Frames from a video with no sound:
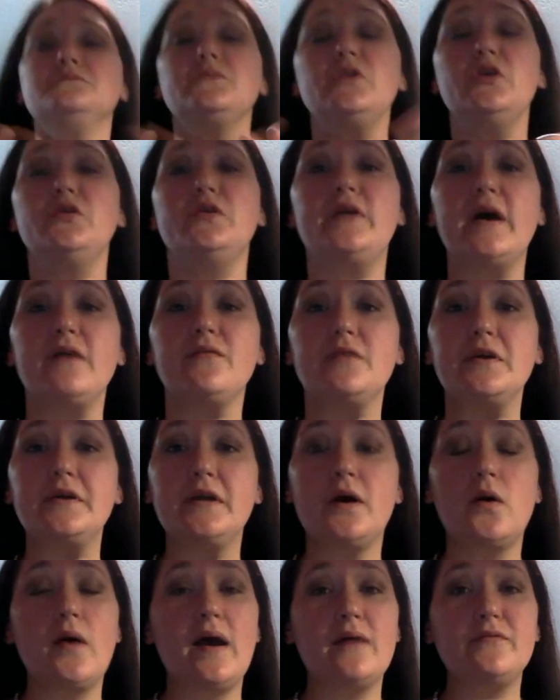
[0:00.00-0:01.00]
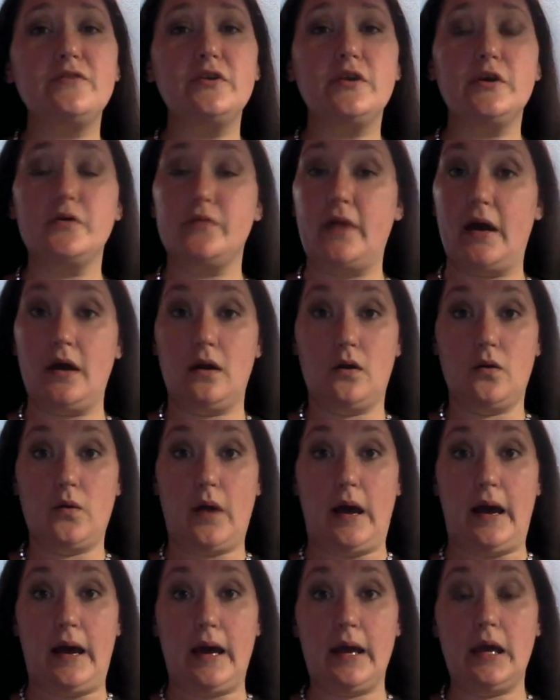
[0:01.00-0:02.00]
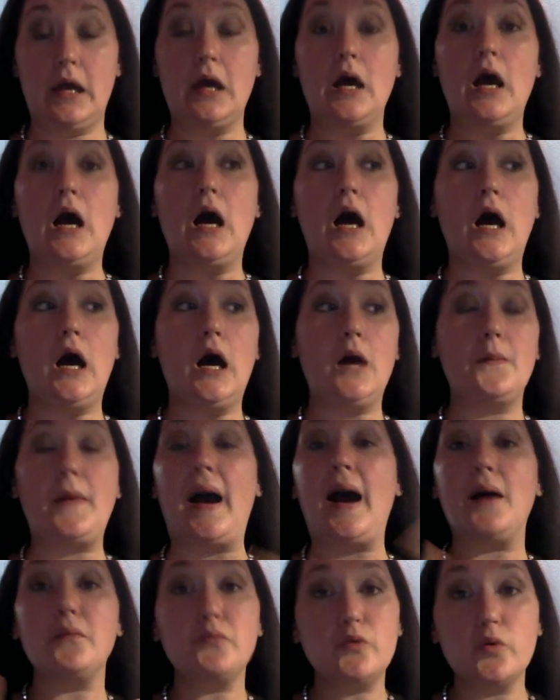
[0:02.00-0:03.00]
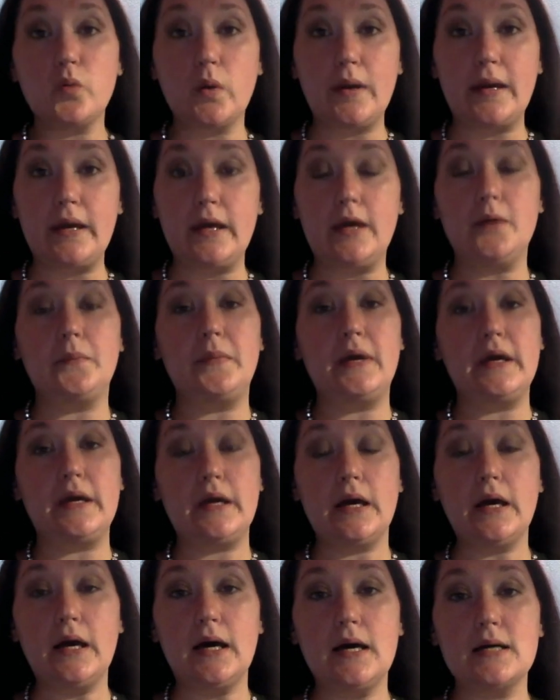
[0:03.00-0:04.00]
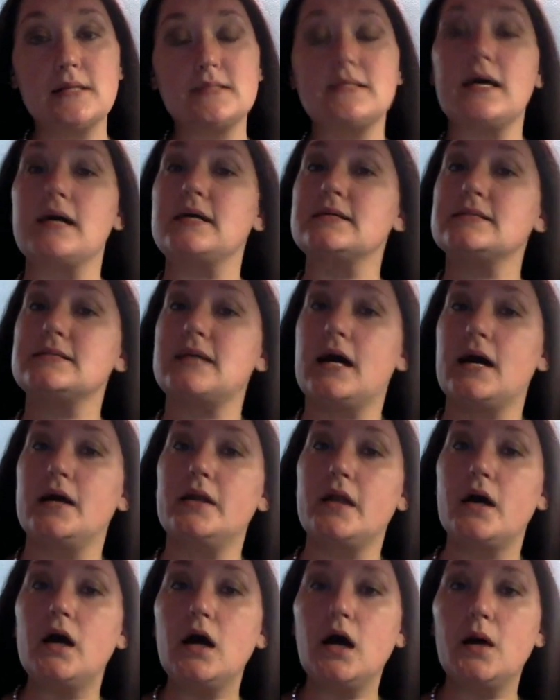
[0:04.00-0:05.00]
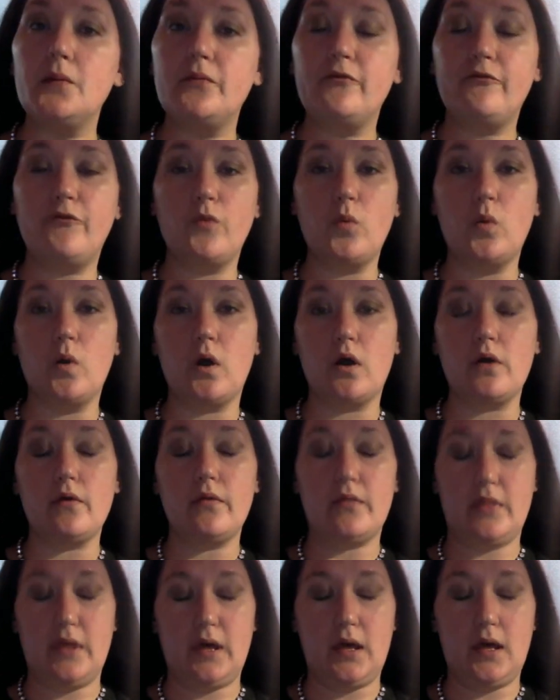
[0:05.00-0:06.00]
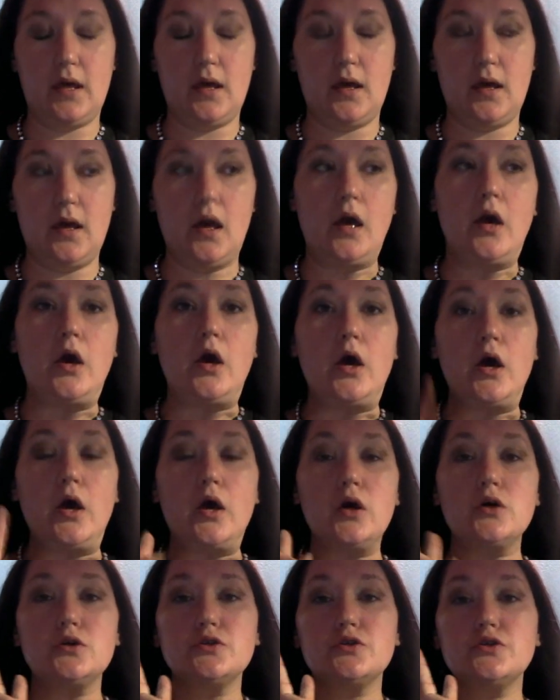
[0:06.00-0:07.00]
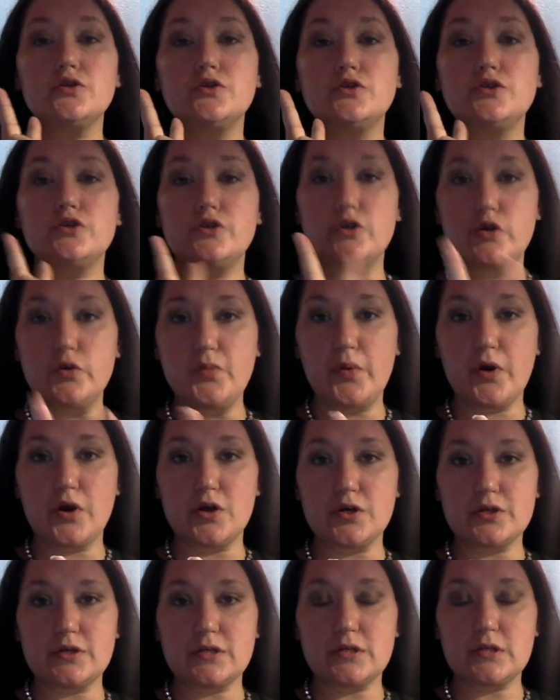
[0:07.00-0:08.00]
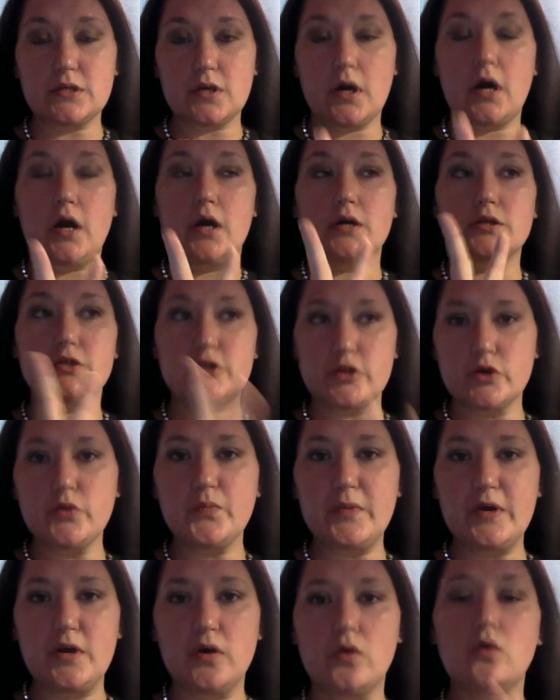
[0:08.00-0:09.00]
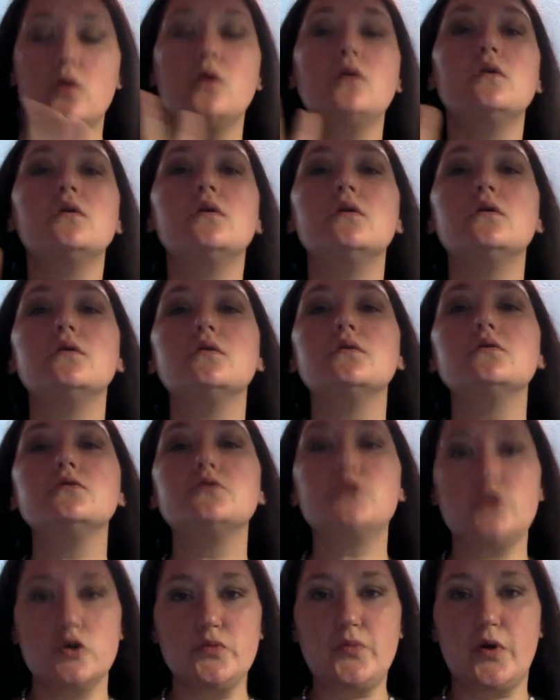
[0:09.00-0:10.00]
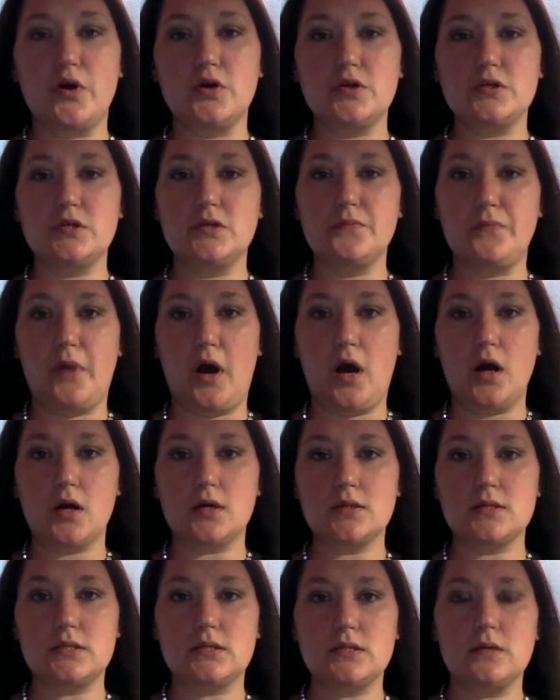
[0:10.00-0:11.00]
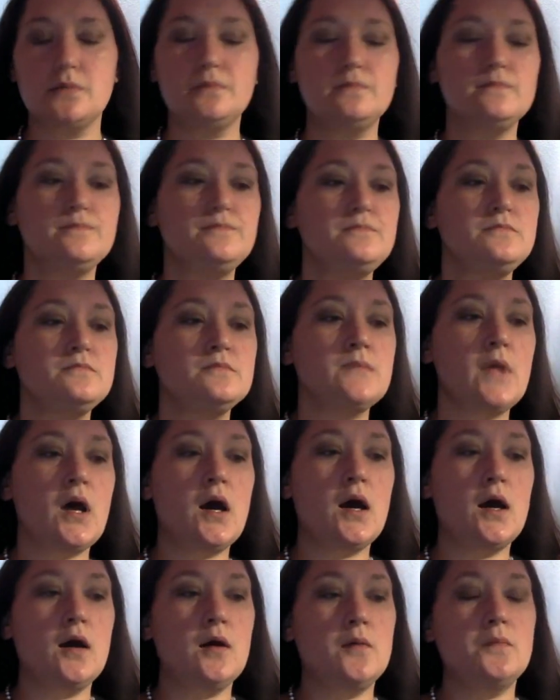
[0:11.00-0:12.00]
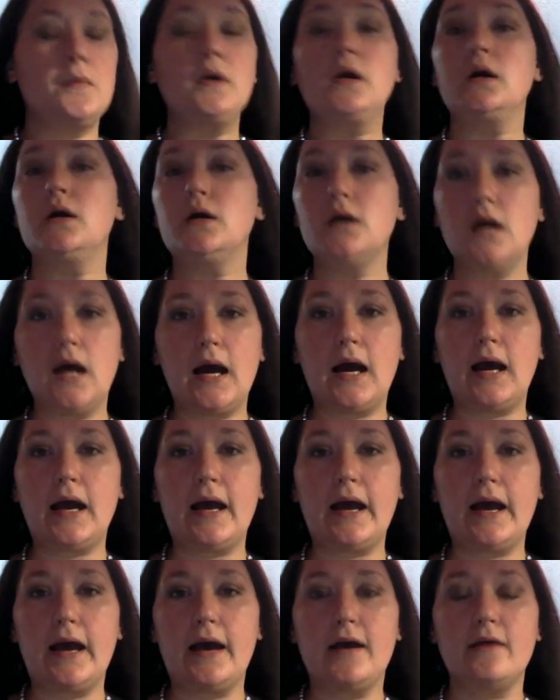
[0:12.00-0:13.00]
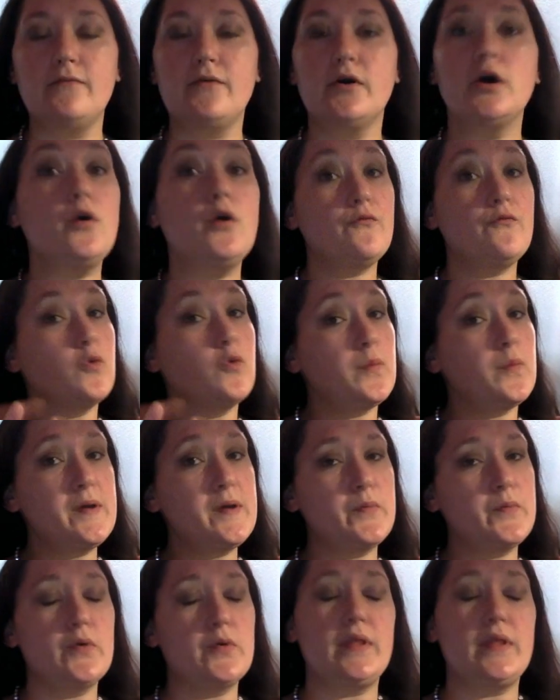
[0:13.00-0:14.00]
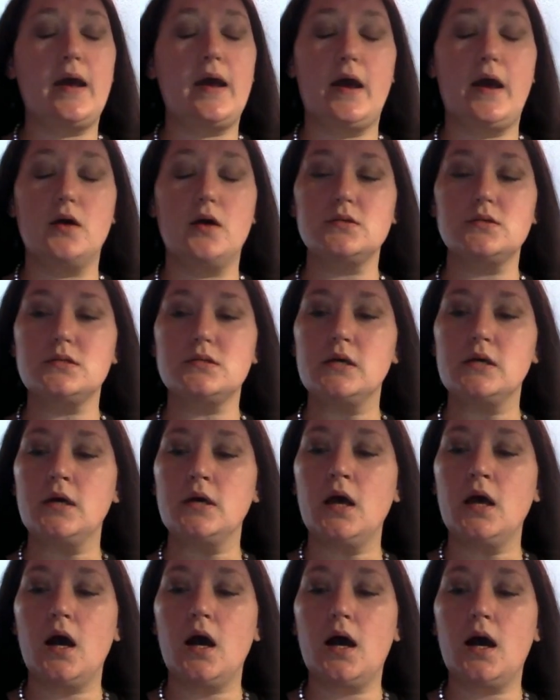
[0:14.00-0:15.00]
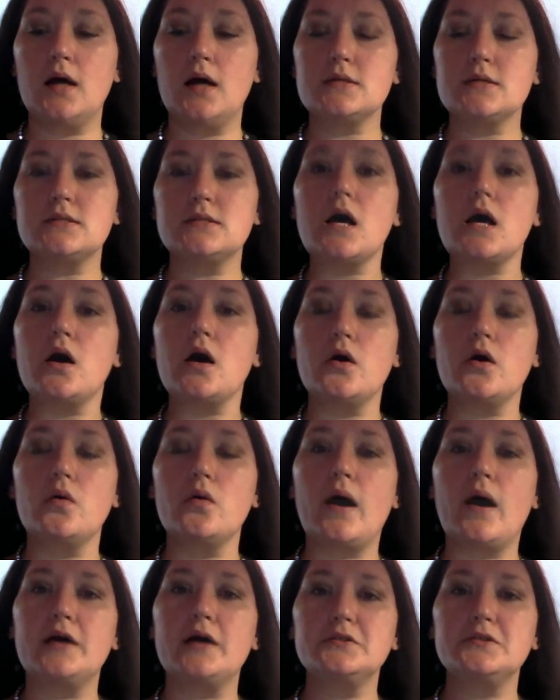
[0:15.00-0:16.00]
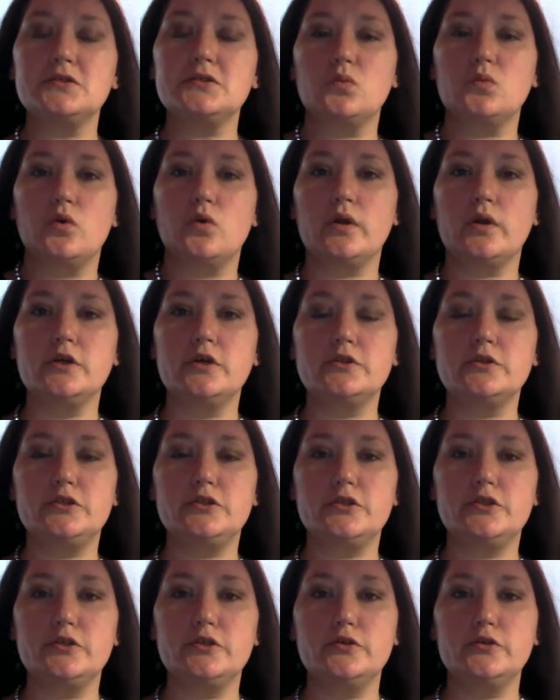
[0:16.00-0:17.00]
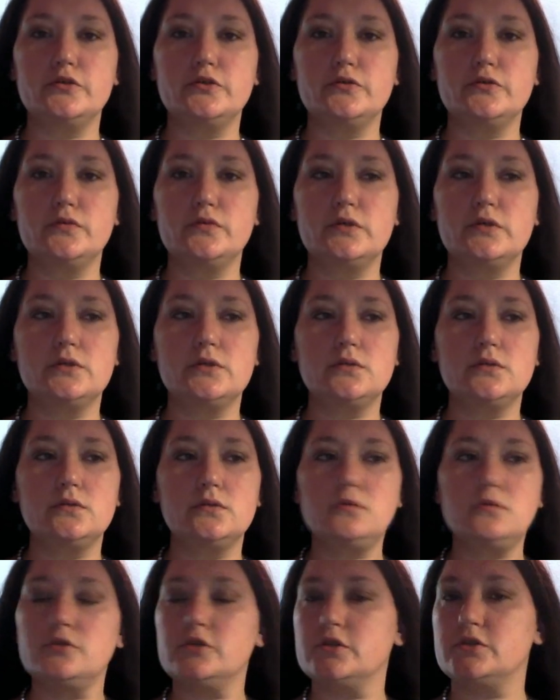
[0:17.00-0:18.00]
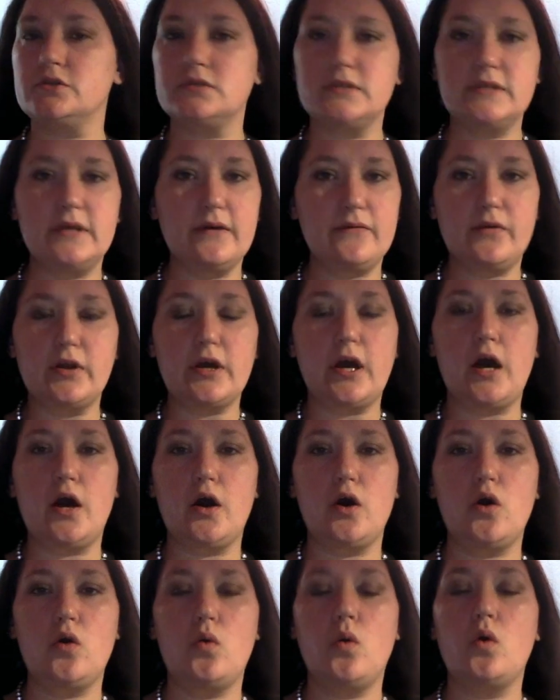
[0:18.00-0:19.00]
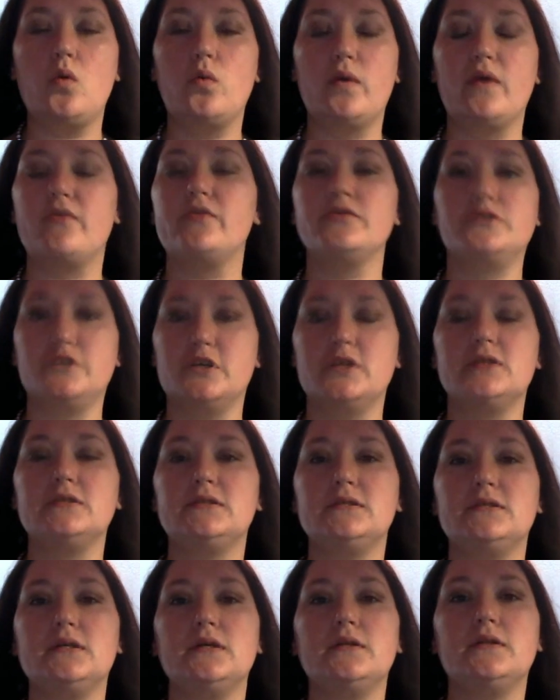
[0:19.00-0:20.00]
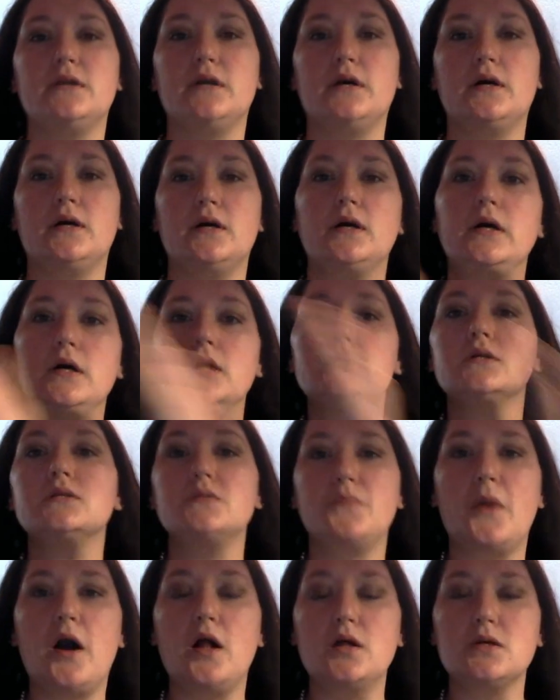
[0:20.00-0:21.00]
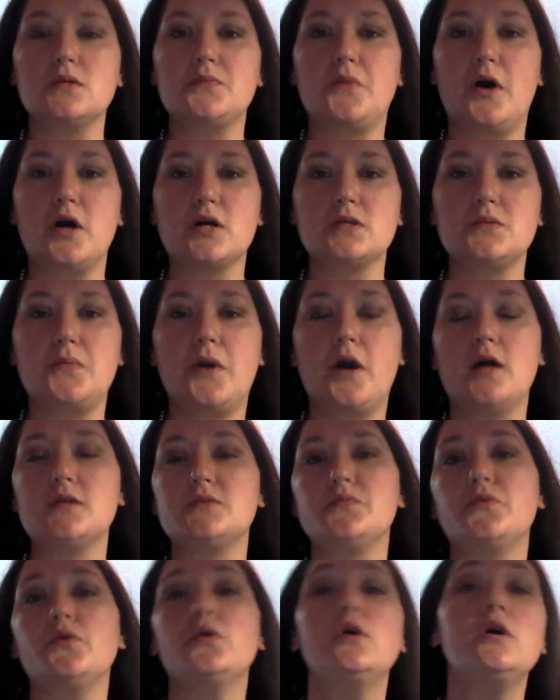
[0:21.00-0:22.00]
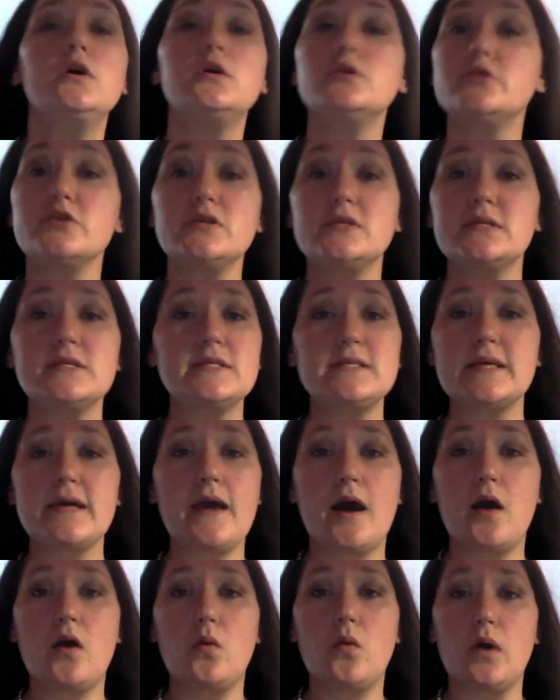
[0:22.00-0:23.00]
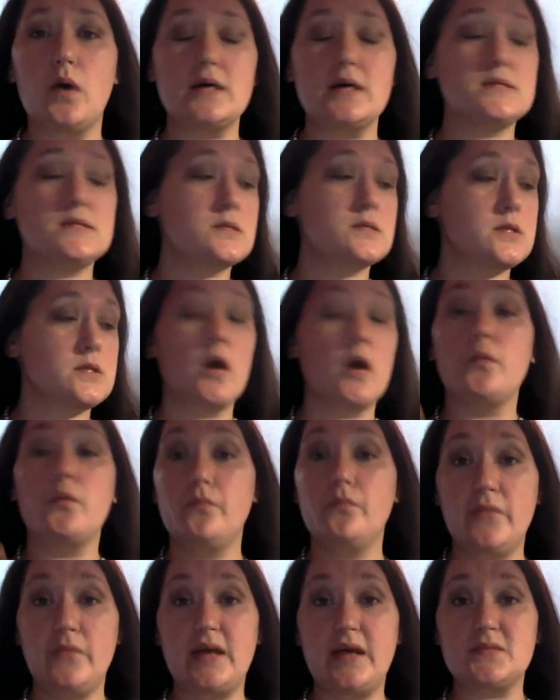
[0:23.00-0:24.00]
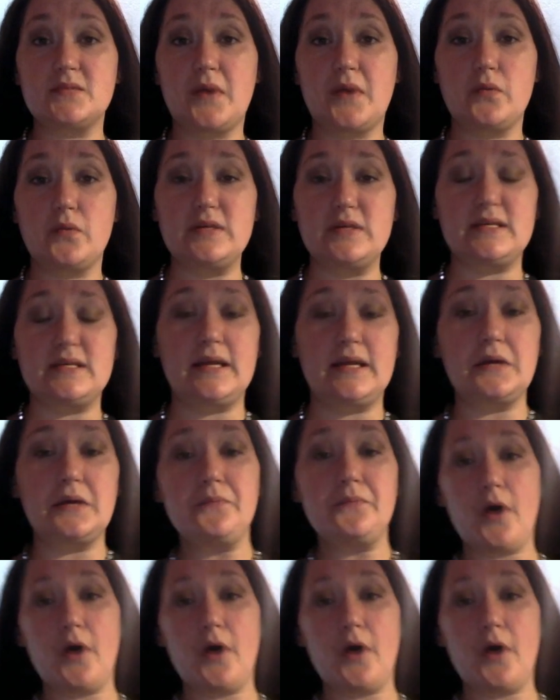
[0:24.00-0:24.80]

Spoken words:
You definitely don't have to do that, okay? I'm doing it because I signed up for the two-meal, two-person box. I have 4 people in the house, so I just wanted to just give it a go with just the smallest box possible, just to see how it was. So that's my reasoning.